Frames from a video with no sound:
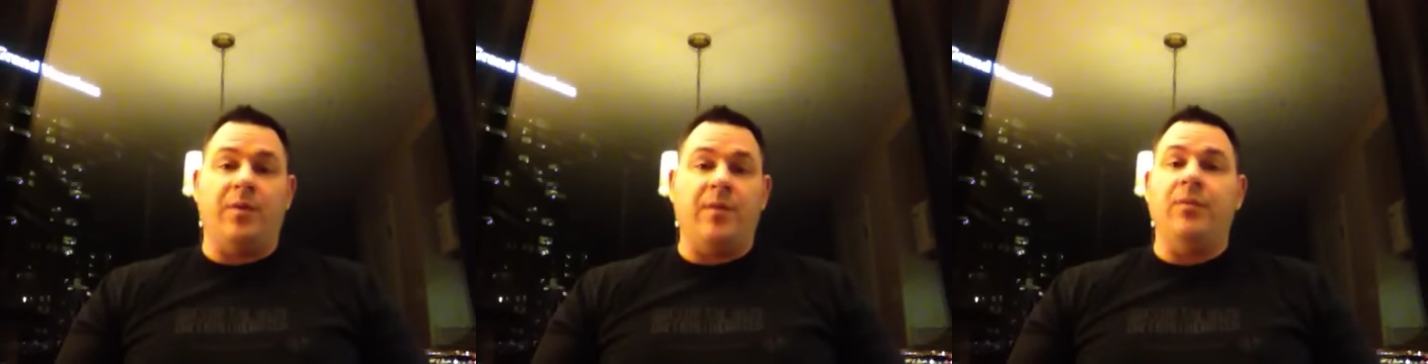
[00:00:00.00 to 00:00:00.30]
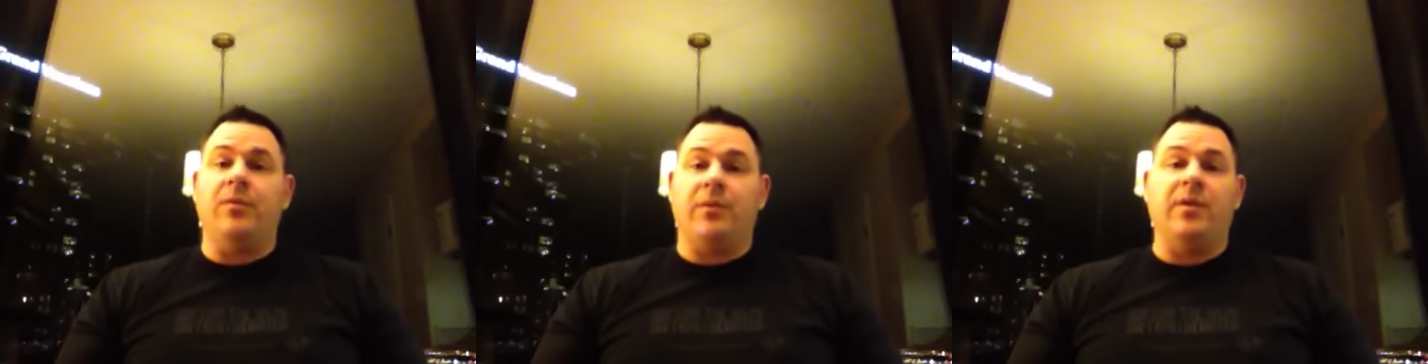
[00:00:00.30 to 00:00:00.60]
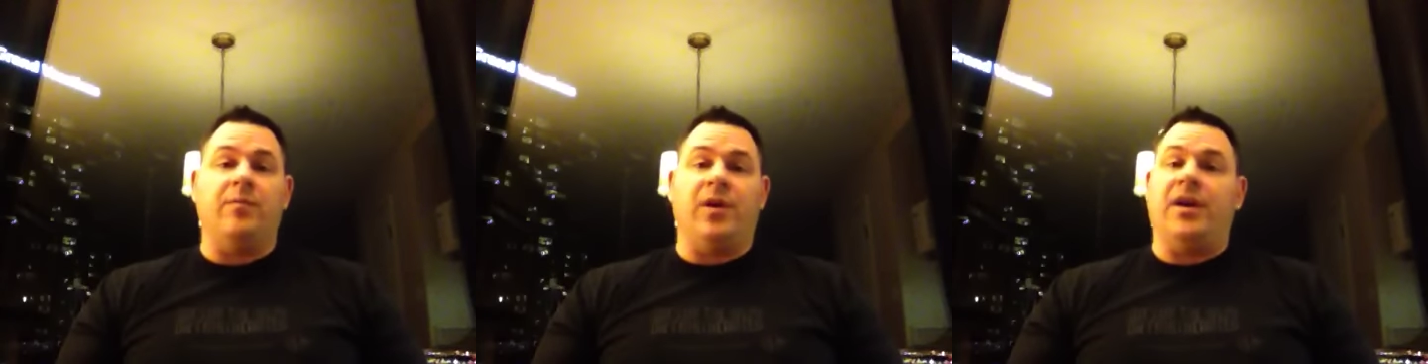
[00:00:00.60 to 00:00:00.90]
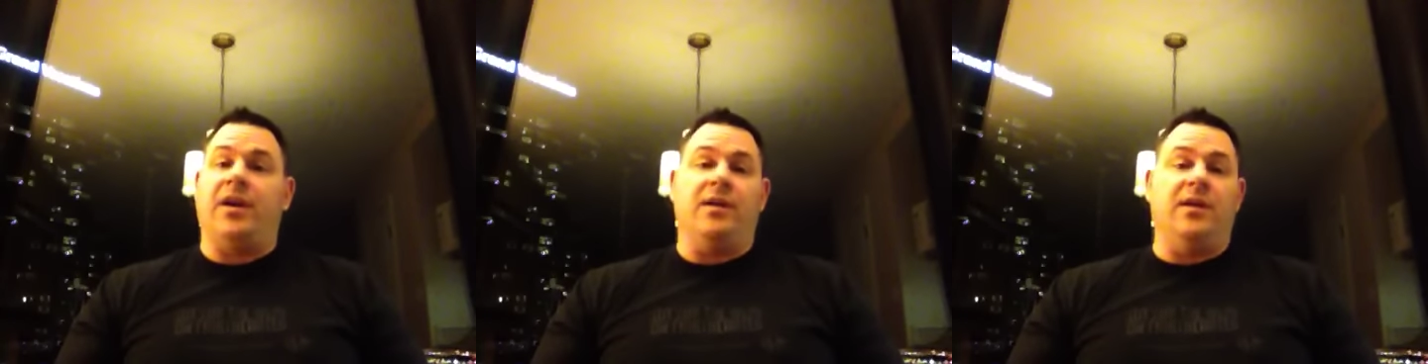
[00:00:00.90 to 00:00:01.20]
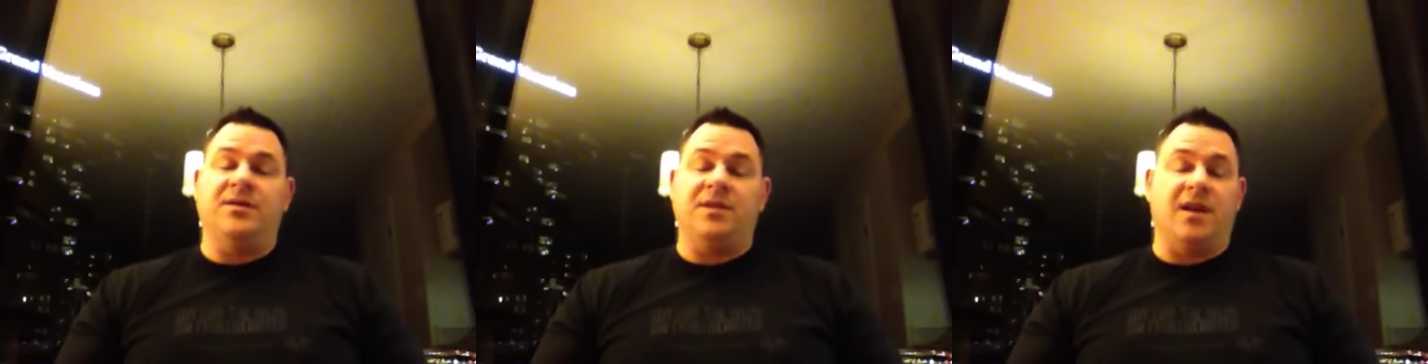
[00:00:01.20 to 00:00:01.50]
People are really bringing it.
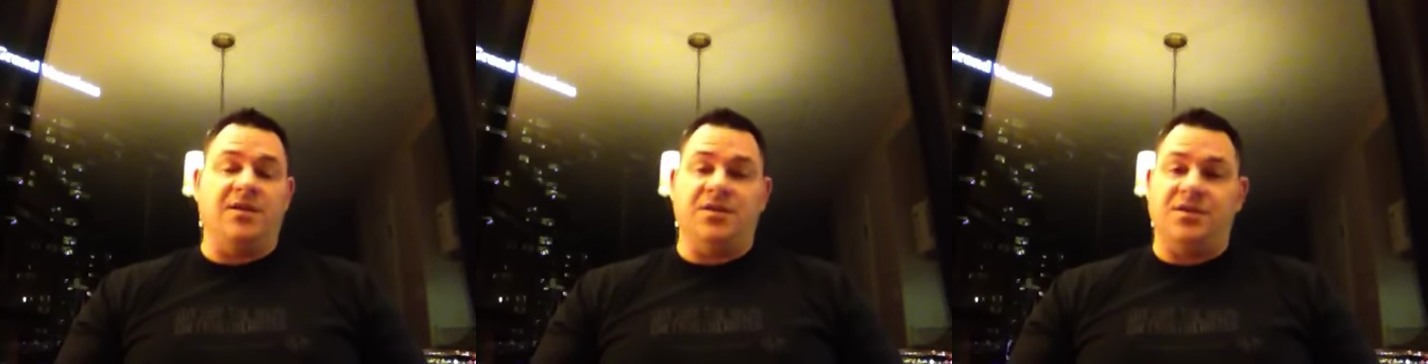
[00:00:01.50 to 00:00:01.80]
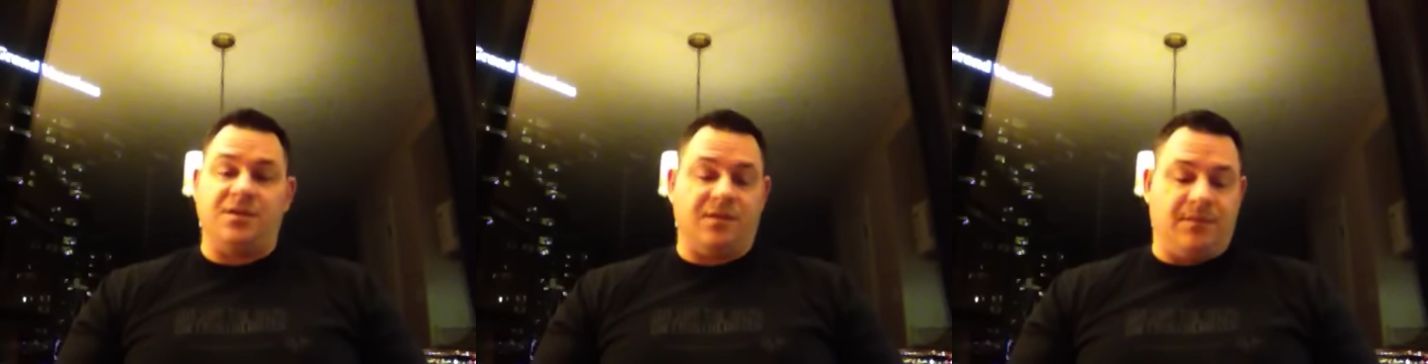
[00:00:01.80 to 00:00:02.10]
It's not just